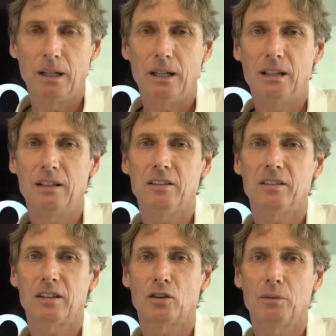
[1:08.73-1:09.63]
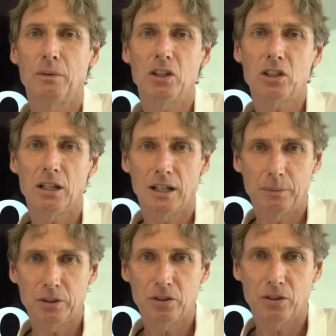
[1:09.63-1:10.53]
It is a commercial
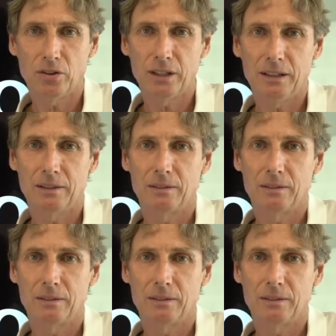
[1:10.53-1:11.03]
laboratory